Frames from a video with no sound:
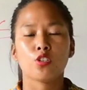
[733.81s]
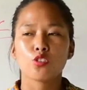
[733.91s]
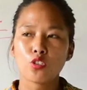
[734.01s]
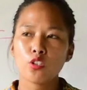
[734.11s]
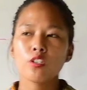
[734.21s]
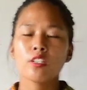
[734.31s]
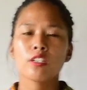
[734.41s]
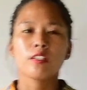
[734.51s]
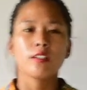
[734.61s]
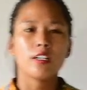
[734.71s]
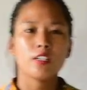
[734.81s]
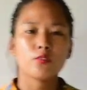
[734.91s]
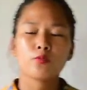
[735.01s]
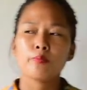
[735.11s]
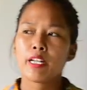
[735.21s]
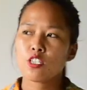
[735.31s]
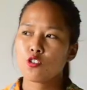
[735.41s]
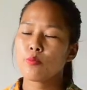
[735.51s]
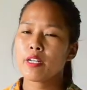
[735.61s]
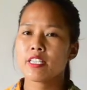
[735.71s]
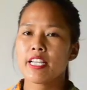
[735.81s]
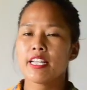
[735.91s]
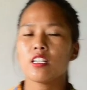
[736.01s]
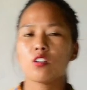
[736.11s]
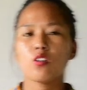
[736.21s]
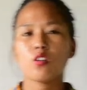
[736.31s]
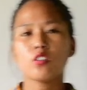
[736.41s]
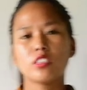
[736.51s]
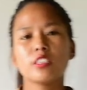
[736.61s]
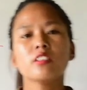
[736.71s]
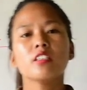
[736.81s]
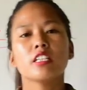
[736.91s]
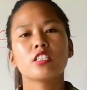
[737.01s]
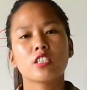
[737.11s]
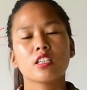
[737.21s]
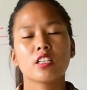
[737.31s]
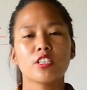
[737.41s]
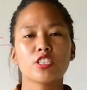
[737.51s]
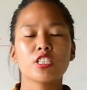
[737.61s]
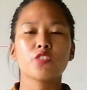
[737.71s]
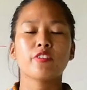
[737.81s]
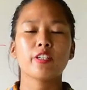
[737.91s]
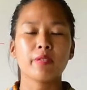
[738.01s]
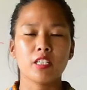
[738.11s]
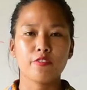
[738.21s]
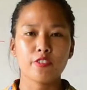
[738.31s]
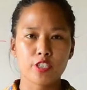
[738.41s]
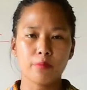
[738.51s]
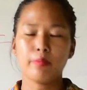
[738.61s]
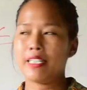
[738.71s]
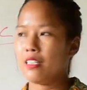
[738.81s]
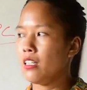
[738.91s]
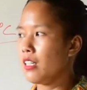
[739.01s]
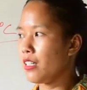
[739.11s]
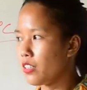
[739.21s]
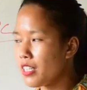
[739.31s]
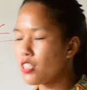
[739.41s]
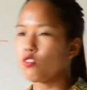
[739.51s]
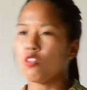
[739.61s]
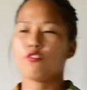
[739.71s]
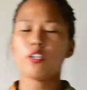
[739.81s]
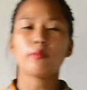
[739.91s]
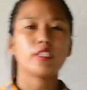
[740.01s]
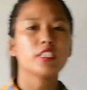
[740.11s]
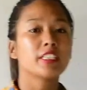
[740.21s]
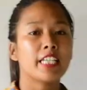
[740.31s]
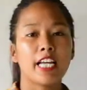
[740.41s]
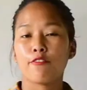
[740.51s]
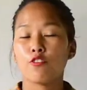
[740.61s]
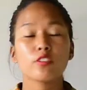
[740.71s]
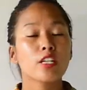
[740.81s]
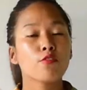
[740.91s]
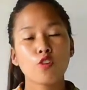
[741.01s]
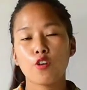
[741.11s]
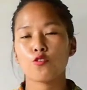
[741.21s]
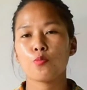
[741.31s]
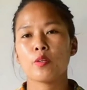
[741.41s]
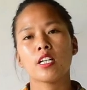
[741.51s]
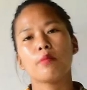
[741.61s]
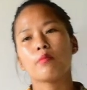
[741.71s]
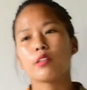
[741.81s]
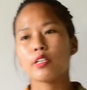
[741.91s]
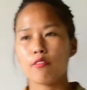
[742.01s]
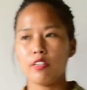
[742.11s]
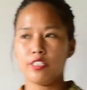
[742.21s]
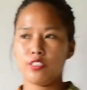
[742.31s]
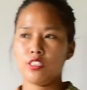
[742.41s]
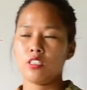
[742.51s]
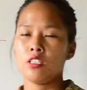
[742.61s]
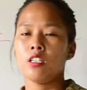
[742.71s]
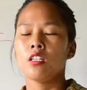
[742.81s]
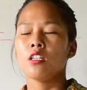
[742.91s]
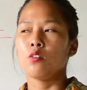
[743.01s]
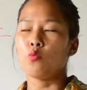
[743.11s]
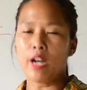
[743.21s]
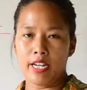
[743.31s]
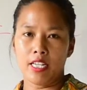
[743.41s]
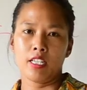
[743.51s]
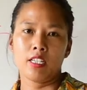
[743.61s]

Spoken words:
So to maintain a constant internal condition is very beneficial, but these conformers, they have not evolved to become regulators. Why?